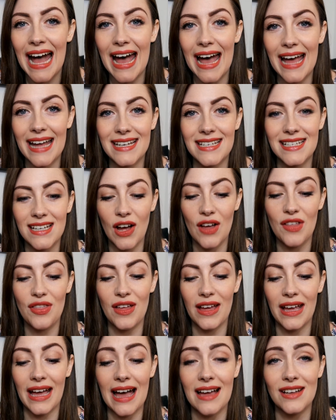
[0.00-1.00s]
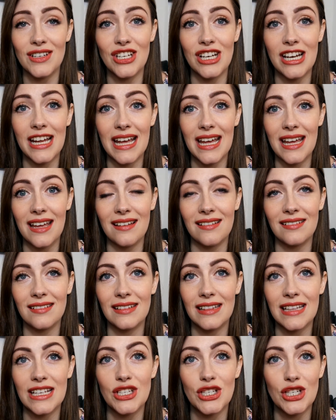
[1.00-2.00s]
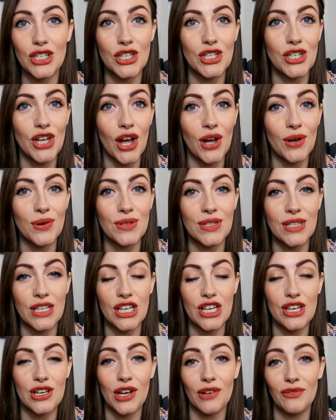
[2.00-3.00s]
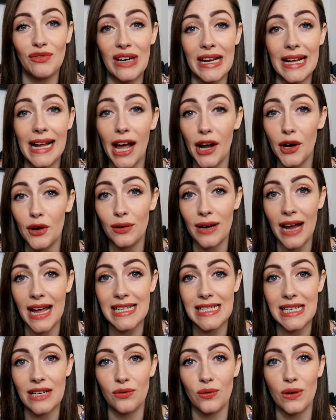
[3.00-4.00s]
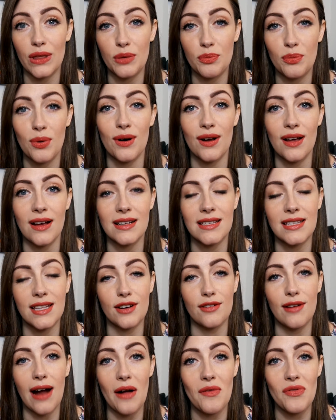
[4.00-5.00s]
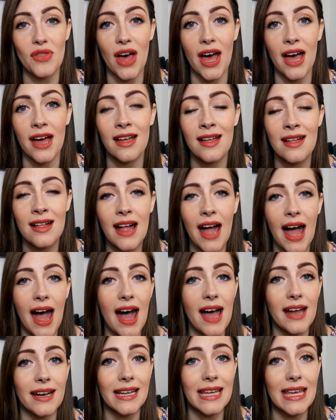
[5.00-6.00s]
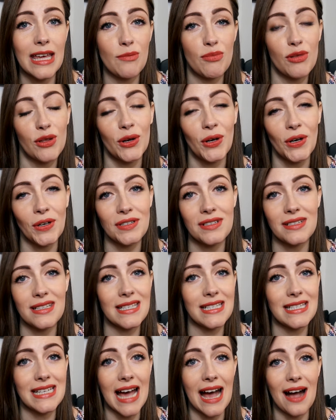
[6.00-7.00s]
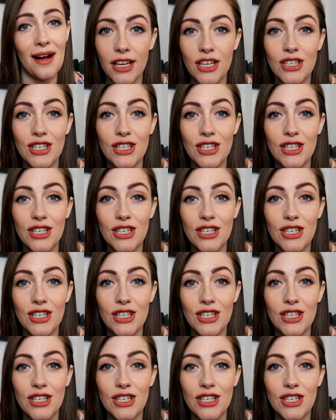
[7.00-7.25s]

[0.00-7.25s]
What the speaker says: and I think actually this just shows that you can really get creative with the products that are out there and keep the costs down.